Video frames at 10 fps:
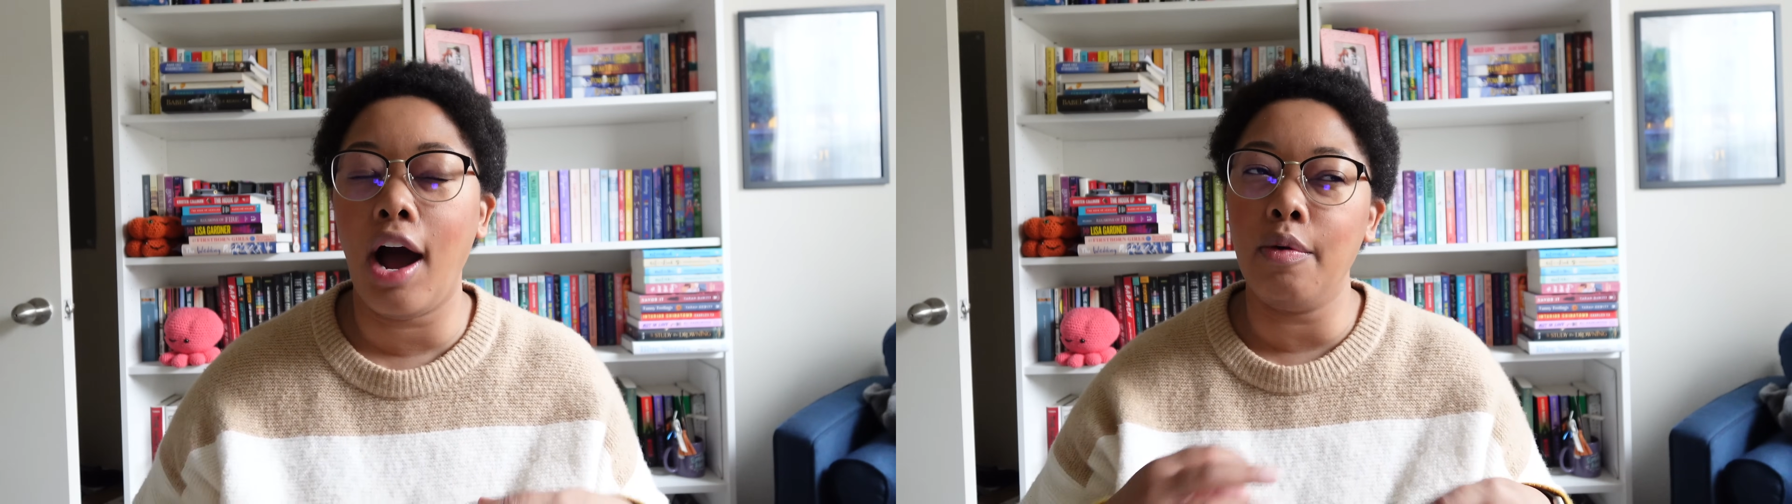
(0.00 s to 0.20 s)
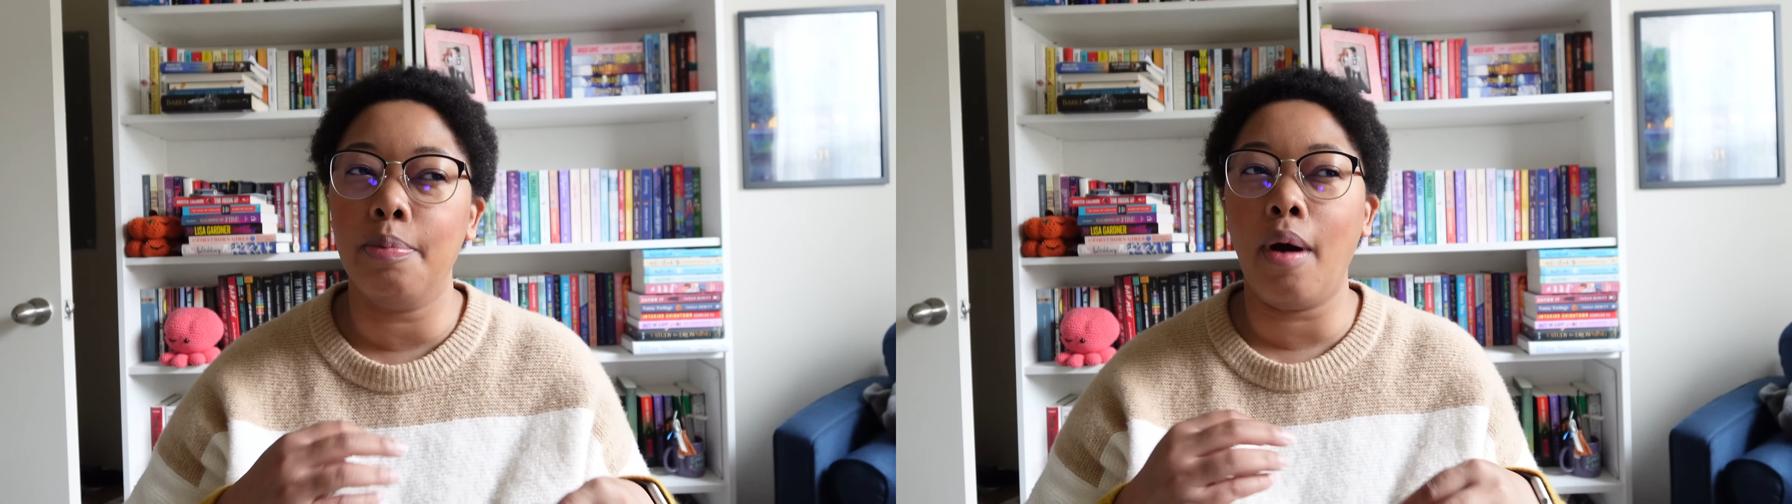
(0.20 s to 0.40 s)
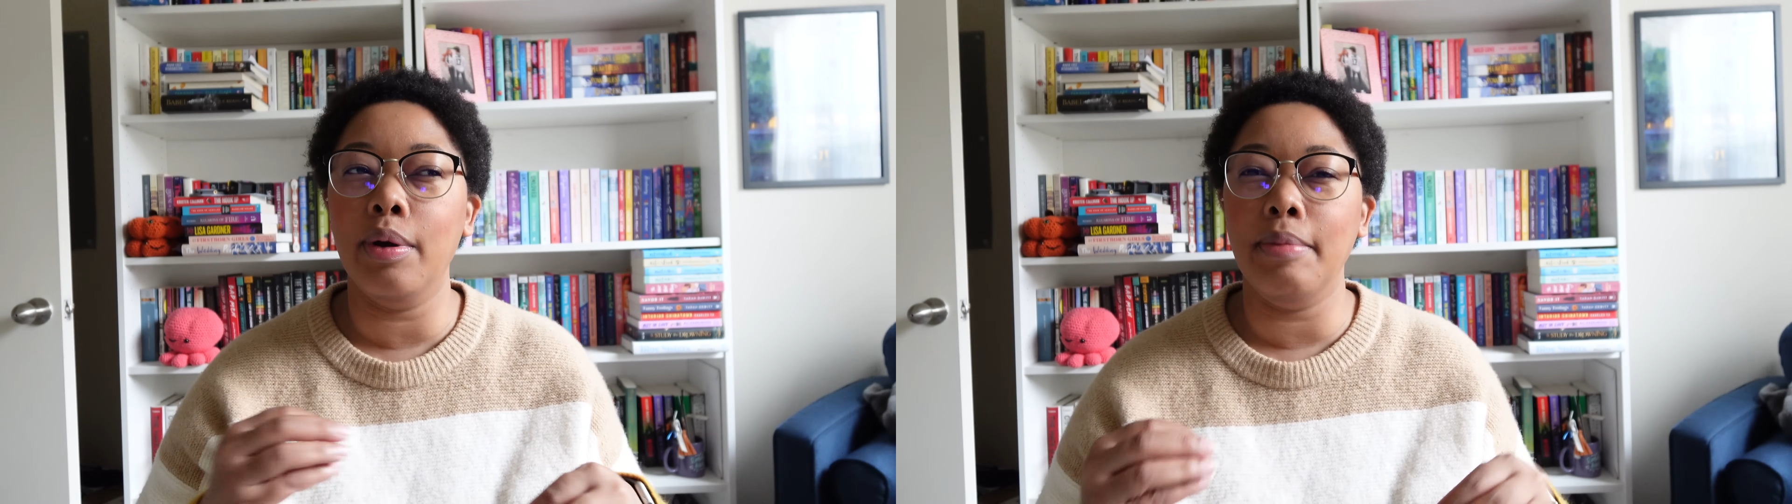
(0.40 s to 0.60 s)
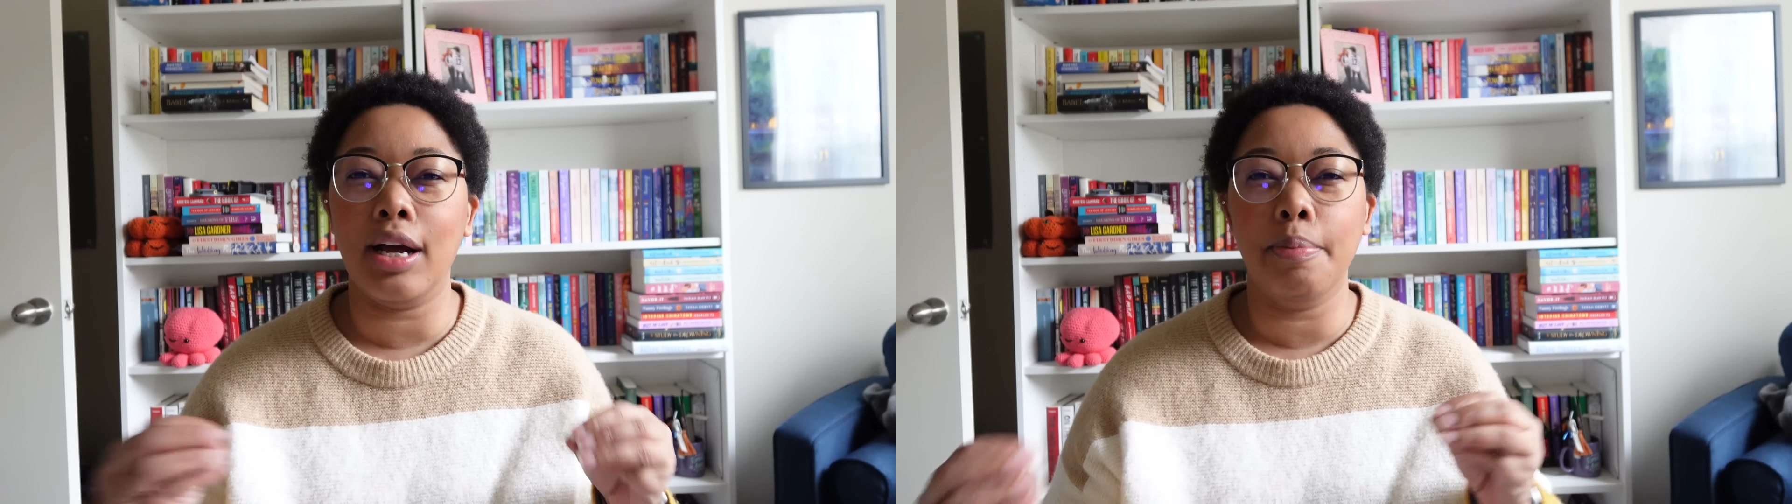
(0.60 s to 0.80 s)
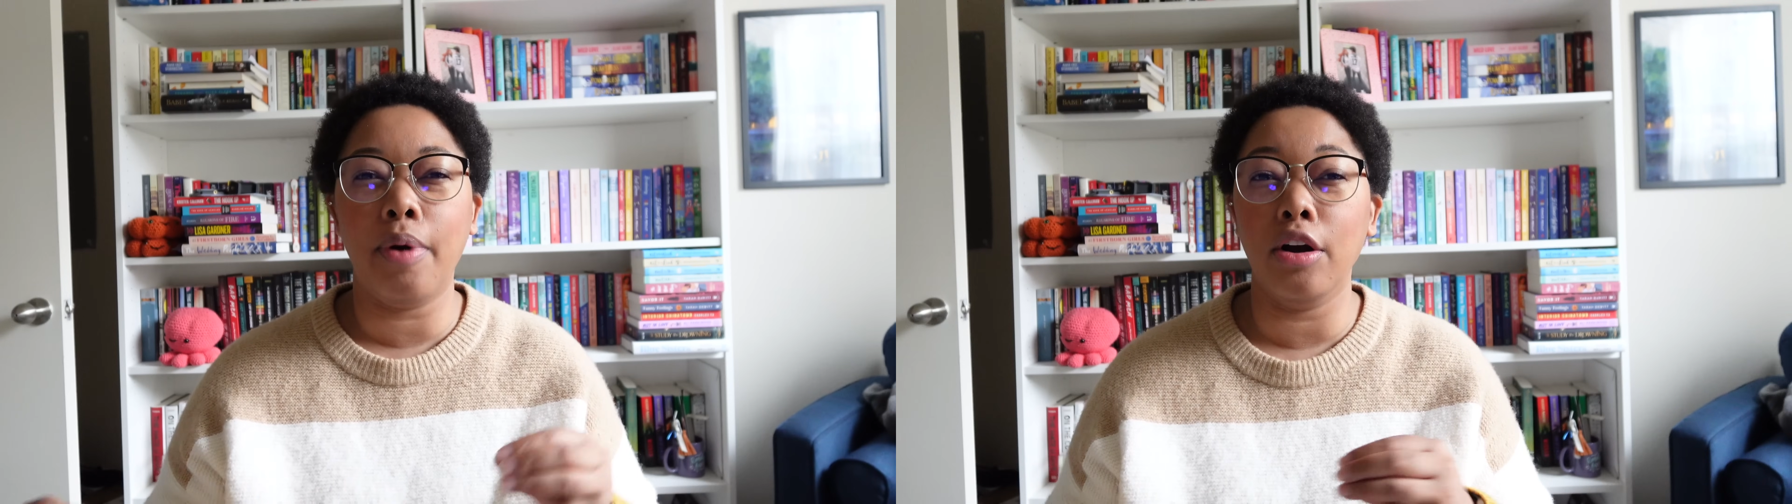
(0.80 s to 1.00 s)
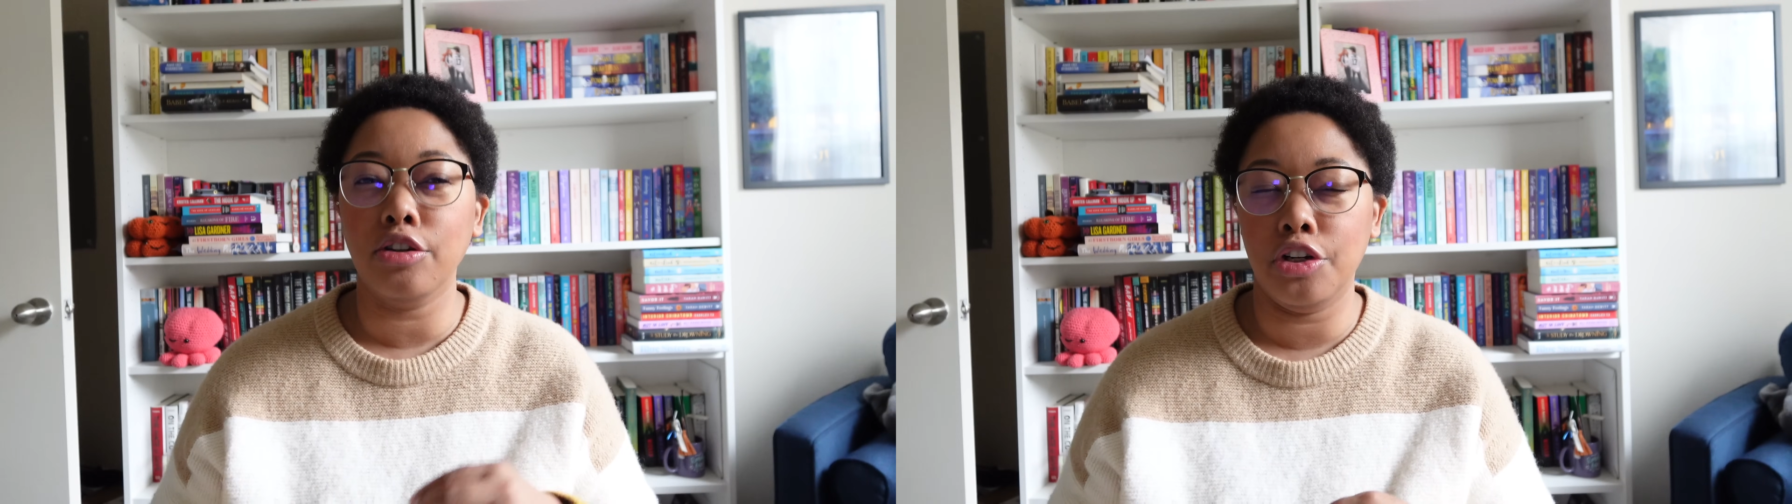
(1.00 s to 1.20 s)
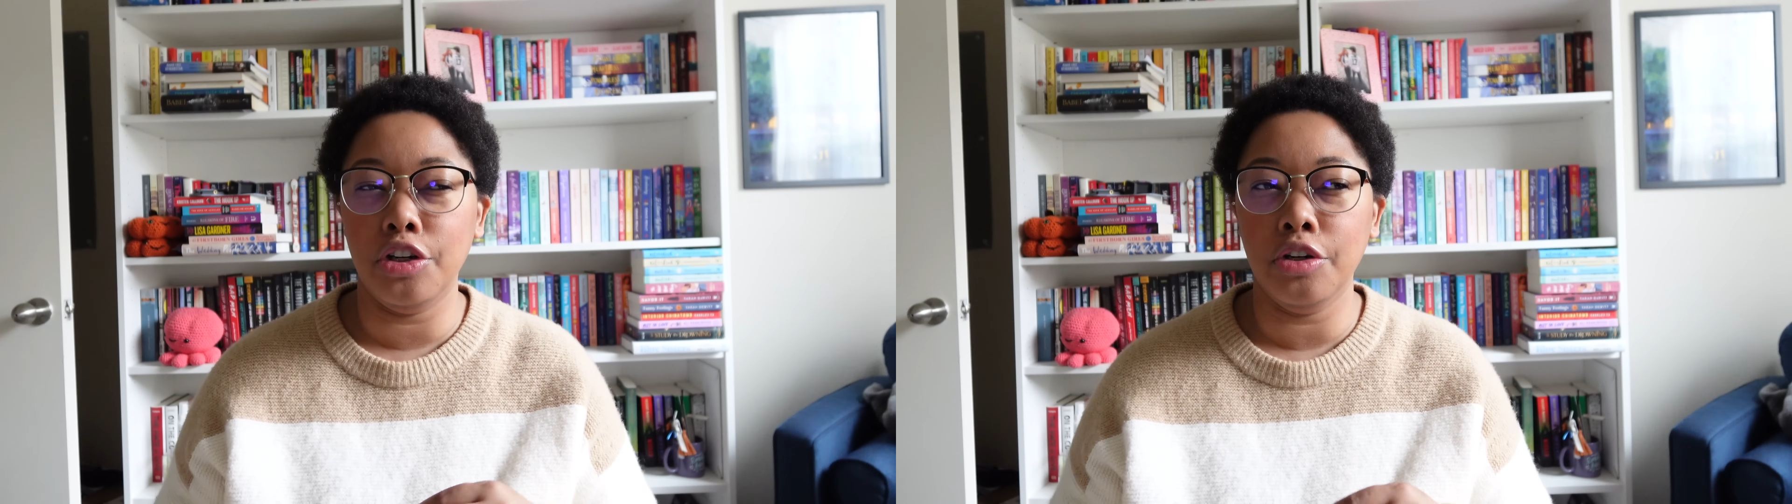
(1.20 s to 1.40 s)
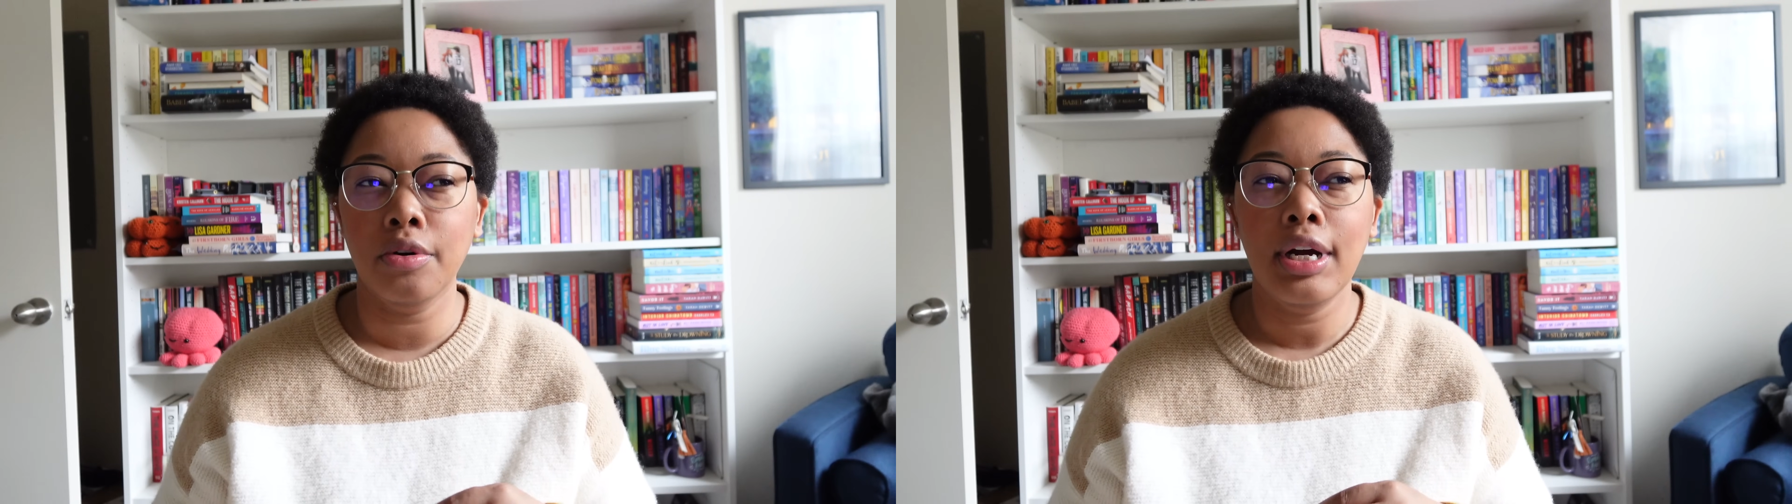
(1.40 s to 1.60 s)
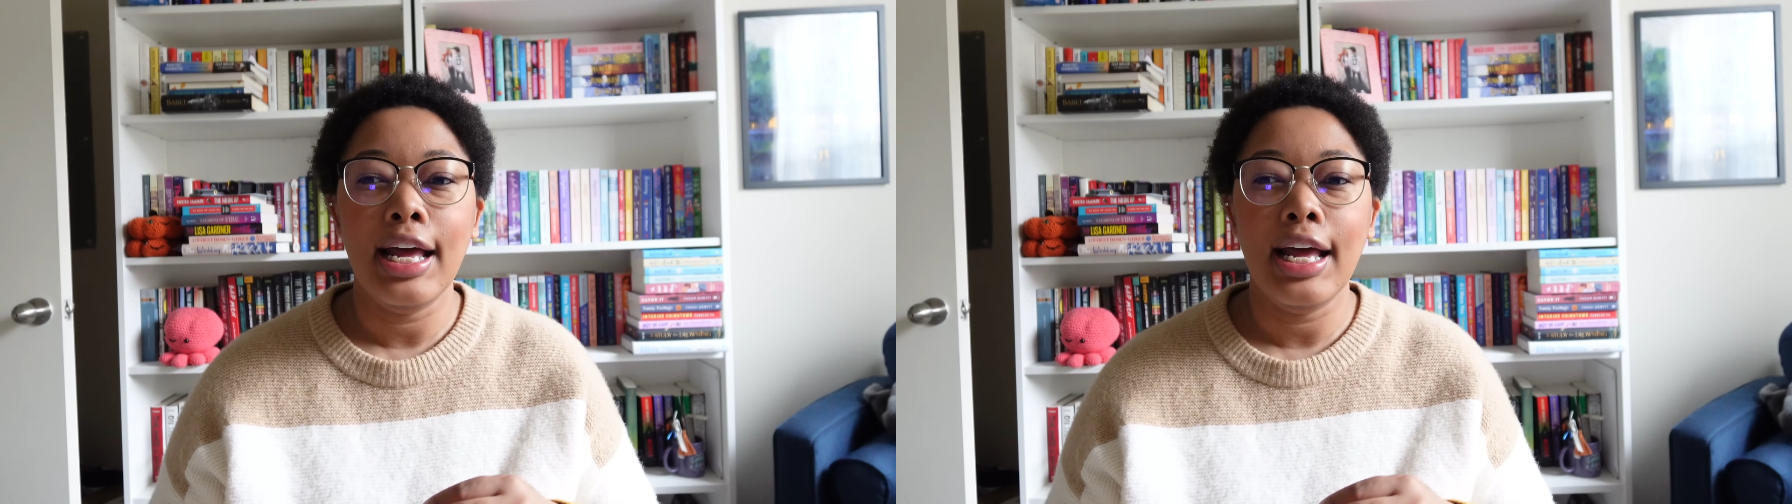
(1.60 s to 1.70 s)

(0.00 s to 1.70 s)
I will probably make a part 2.